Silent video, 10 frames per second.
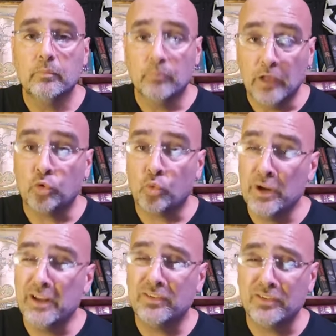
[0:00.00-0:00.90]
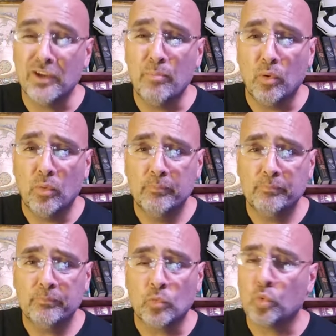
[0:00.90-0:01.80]
That's really simple,
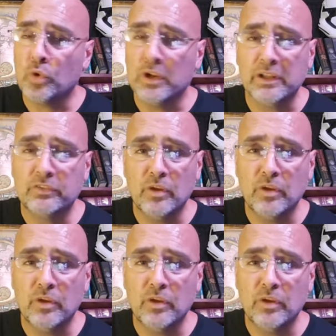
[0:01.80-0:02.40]
really simple.